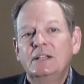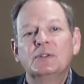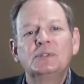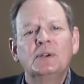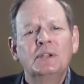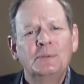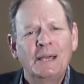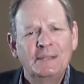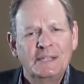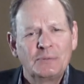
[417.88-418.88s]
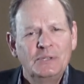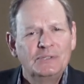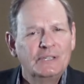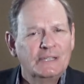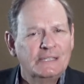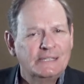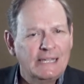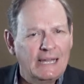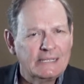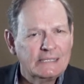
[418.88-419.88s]
you're talking about increasing the
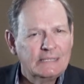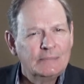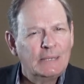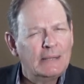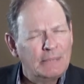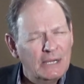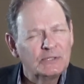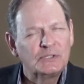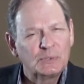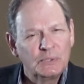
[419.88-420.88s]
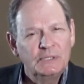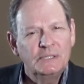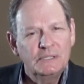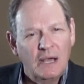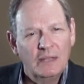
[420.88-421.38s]
debt by about $1 trillion